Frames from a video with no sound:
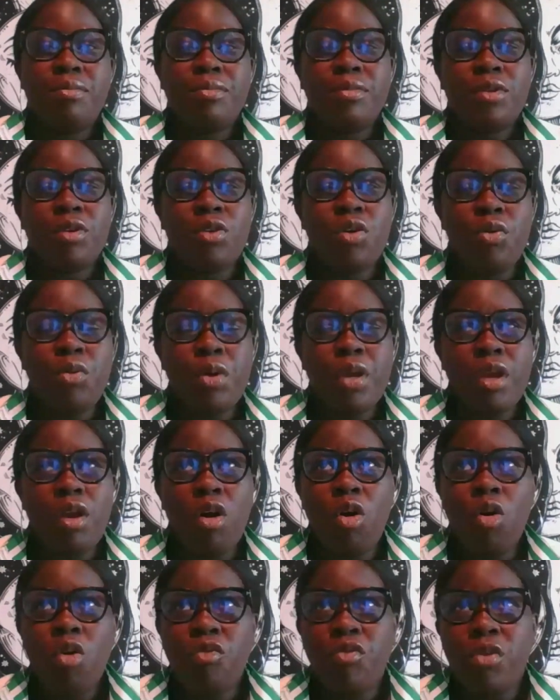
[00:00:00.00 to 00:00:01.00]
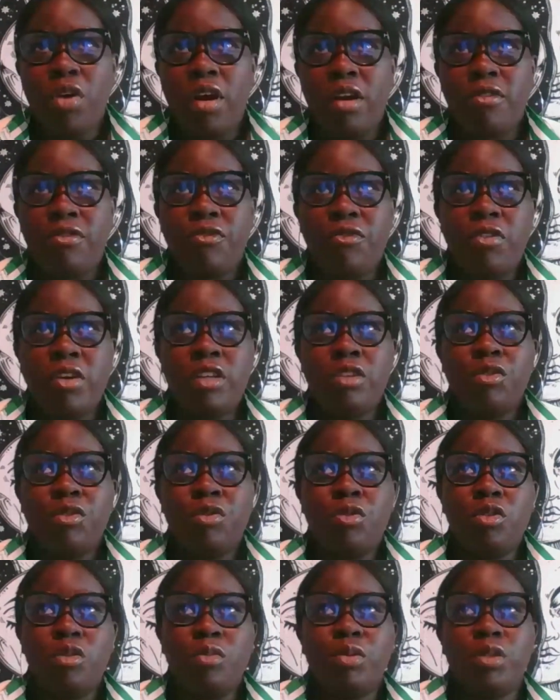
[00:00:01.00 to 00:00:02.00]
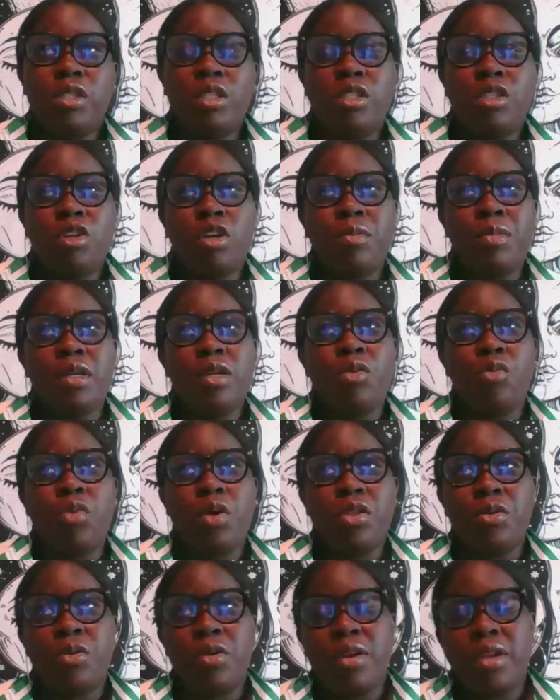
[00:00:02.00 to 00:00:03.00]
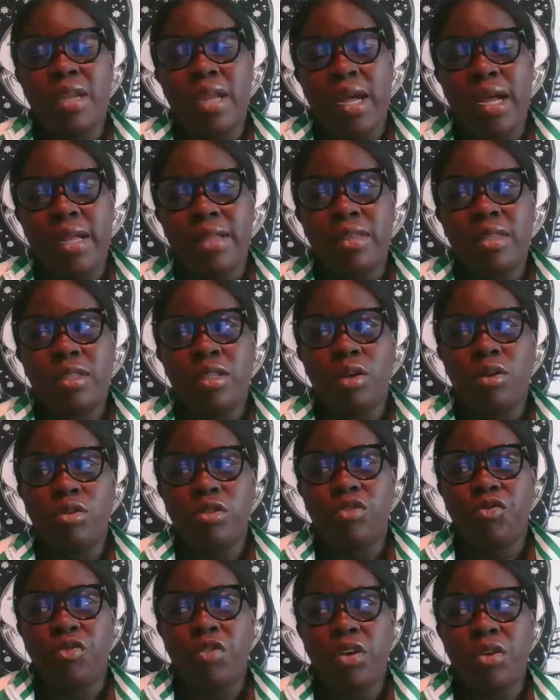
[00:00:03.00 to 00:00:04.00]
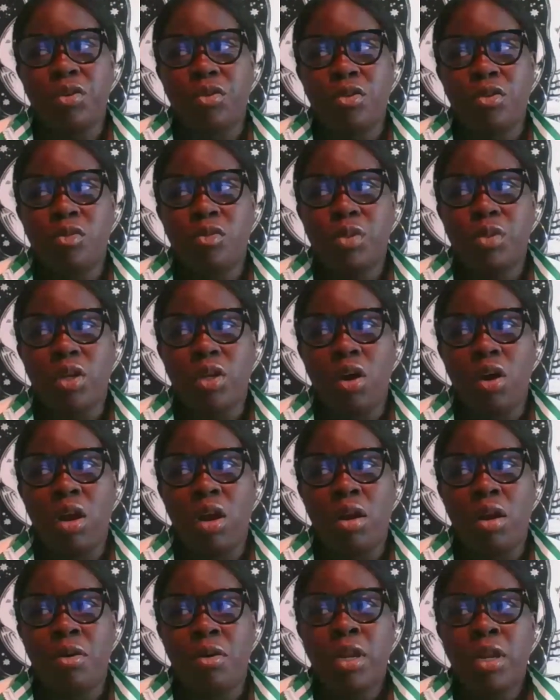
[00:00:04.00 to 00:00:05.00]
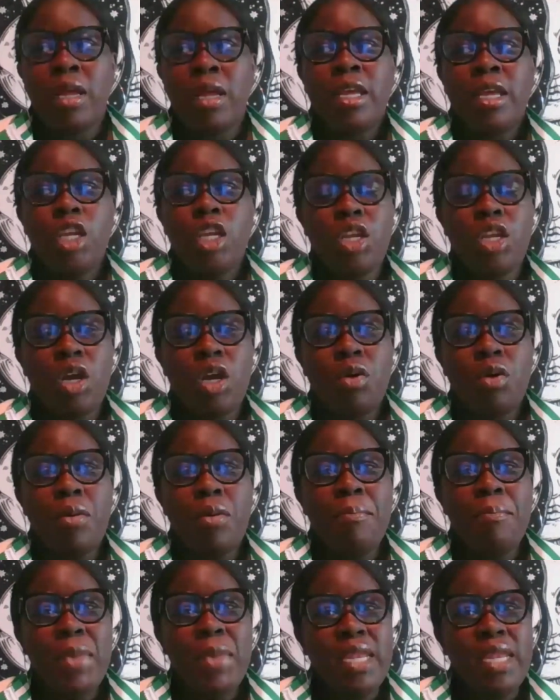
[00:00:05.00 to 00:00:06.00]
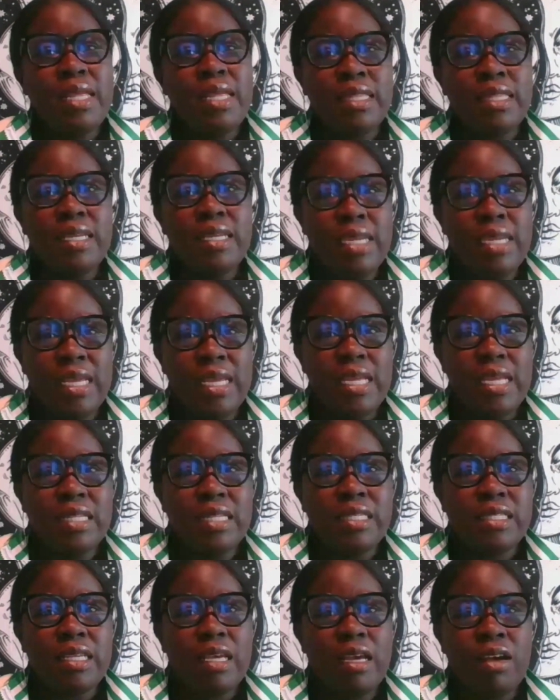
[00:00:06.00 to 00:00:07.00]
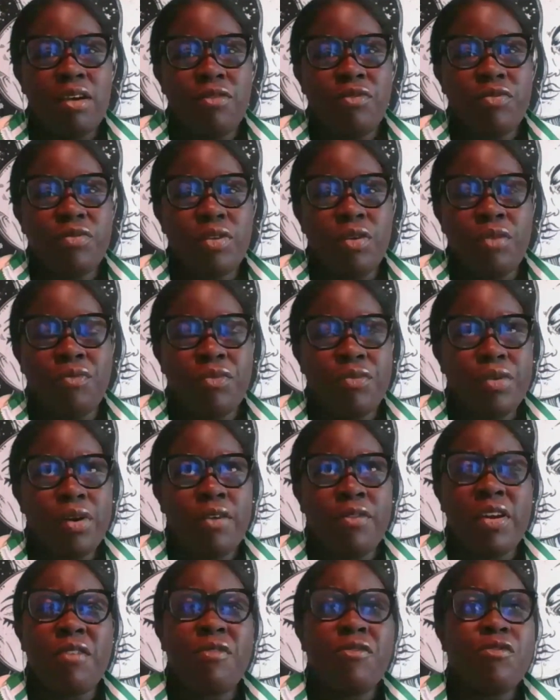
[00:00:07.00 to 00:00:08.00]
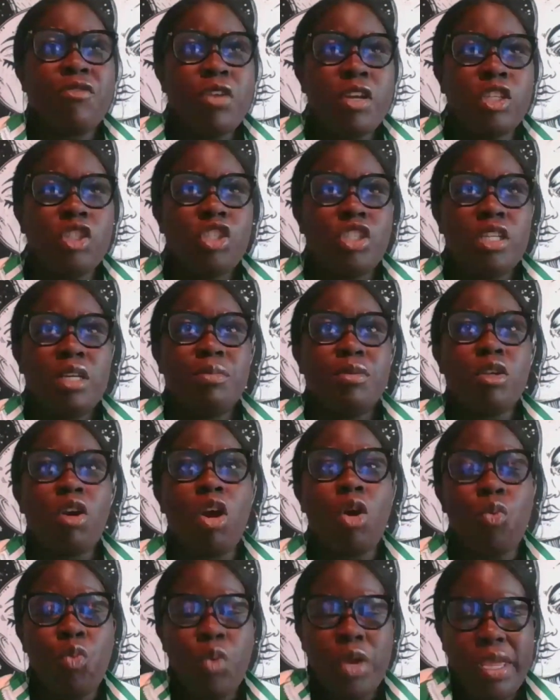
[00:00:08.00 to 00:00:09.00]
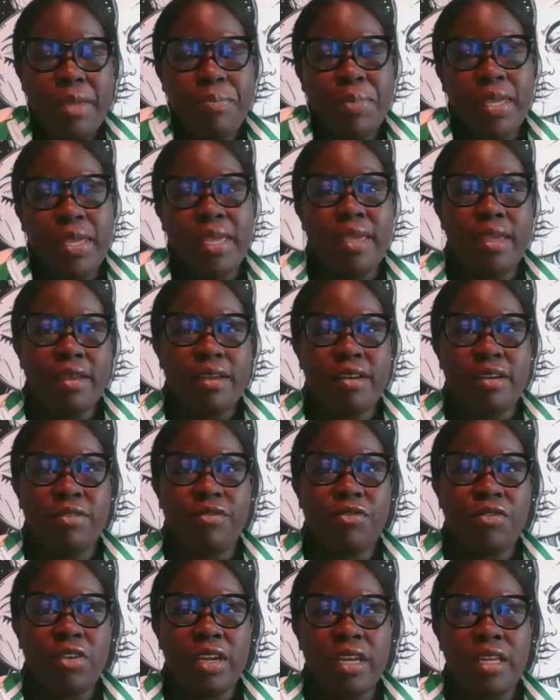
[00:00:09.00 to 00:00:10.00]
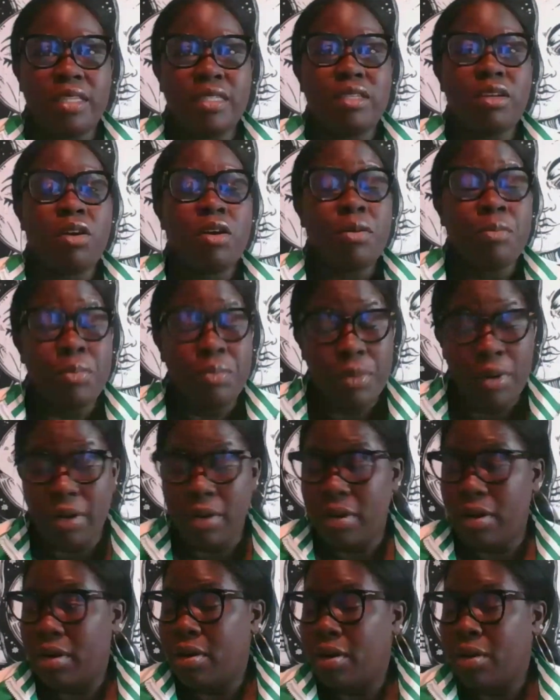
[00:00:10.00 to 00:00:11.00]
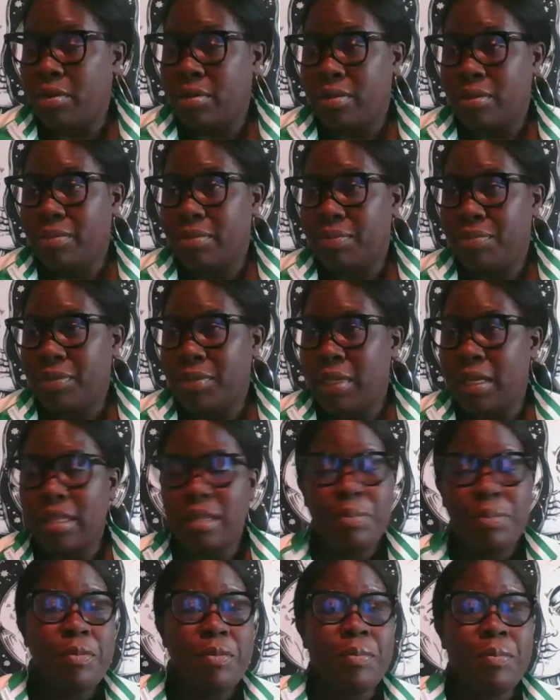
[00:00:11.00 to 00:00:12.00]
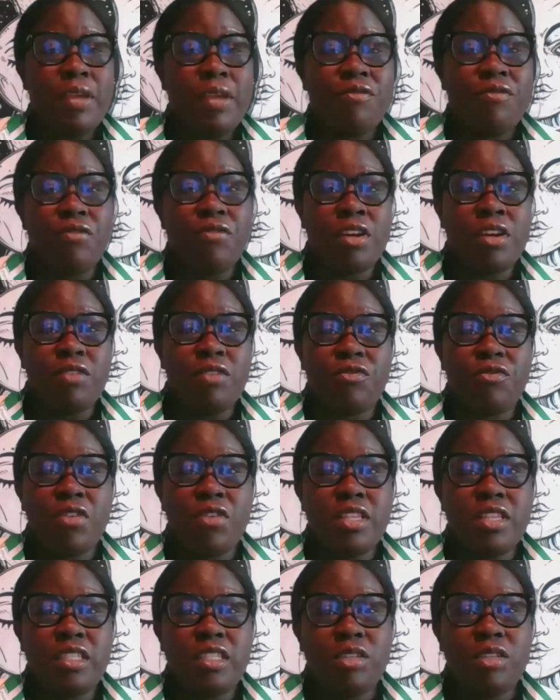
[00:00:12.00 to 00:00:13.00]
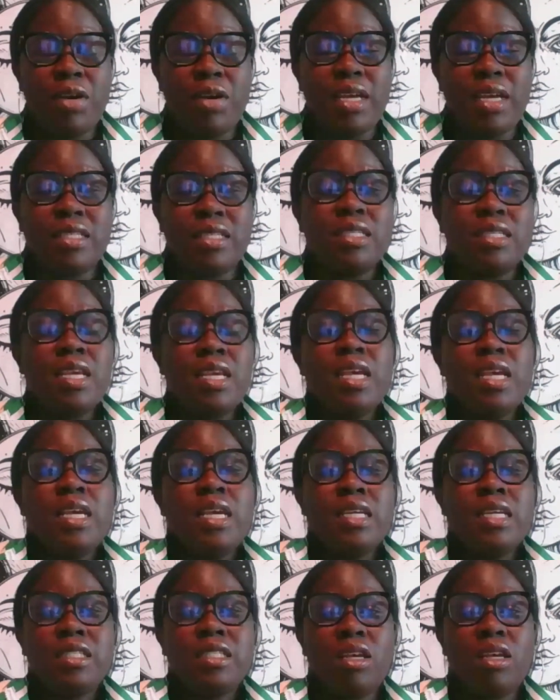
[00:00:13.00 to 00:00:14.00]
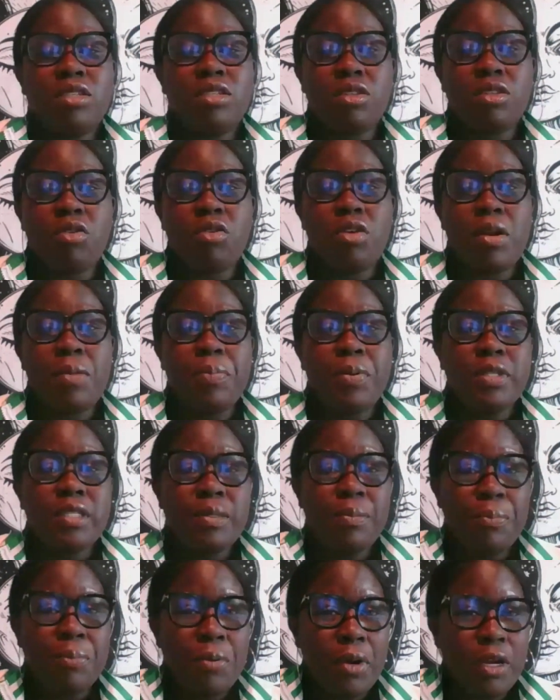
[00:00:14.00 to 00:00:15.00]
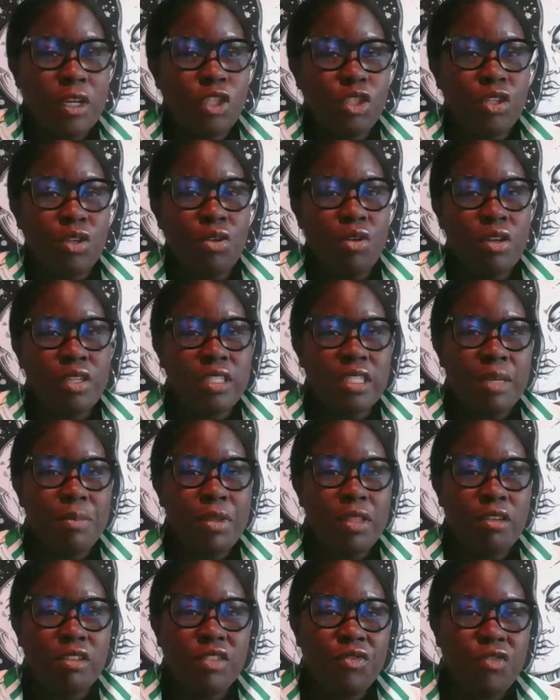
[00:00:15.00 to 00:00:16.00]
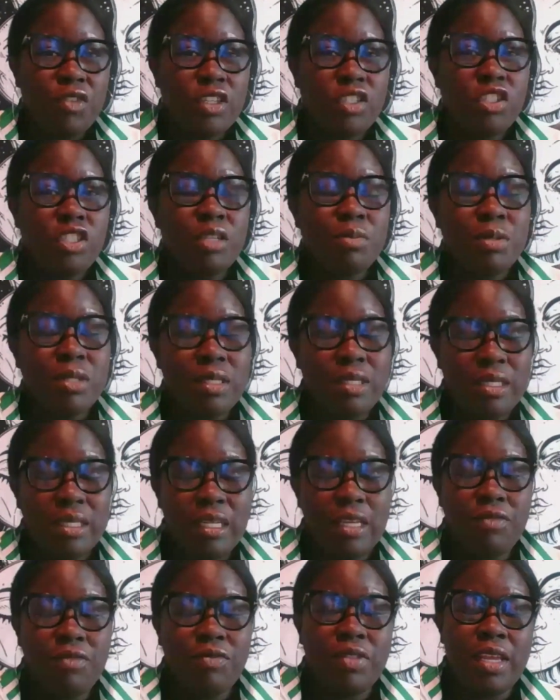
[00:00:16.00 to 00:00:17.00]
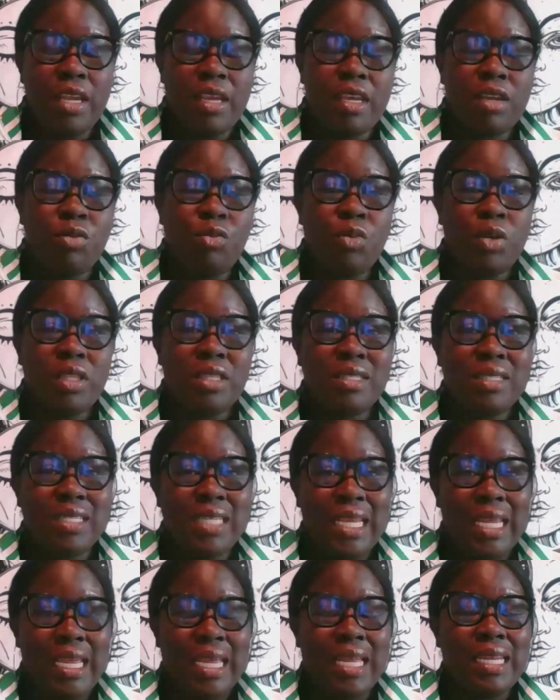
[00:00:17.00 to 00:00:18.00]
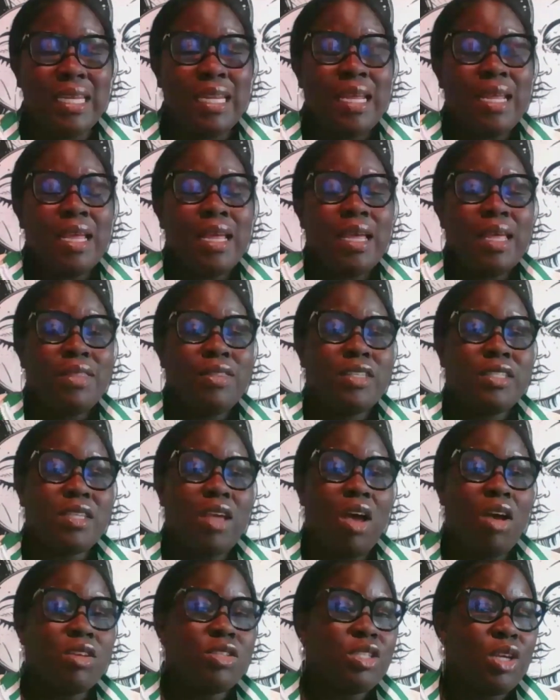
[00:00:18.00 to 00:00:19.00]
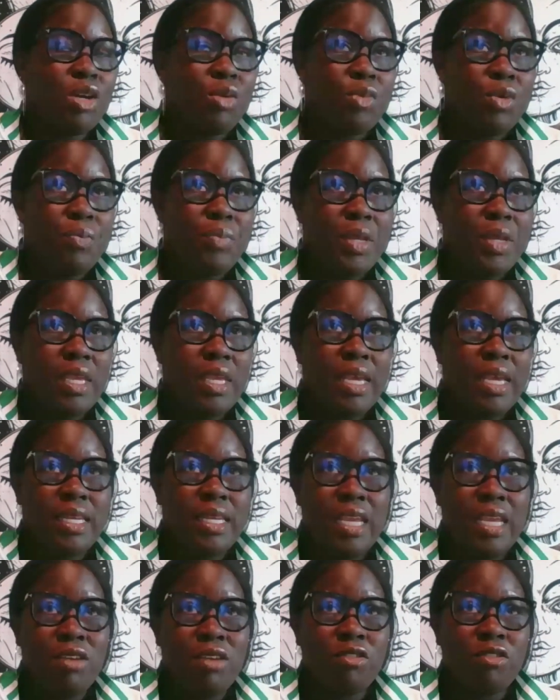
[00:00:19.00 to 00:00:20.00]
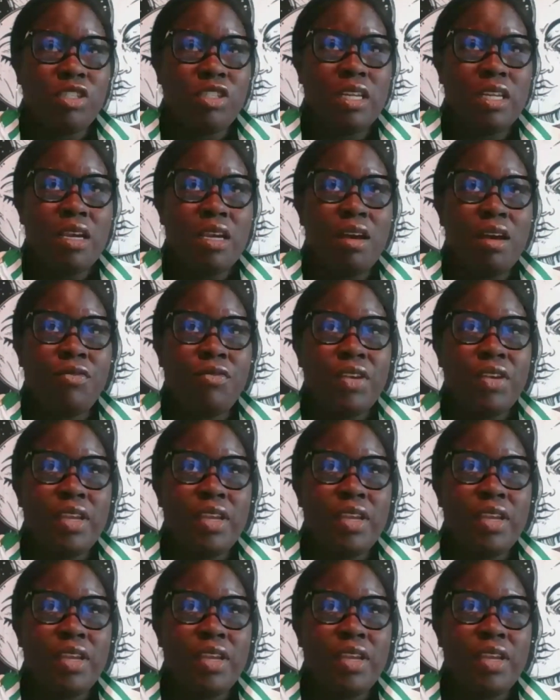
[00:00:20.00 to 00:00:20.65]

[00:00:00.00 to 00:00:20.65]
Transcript: going over our friend groups, determining whether or not those friend groups are meeting the needs of our friendships. Are we being good friends? Are the other people being good friends to us? It's also going to put some pressure on some of those friendships to see if they can withstand. This also will be an energy of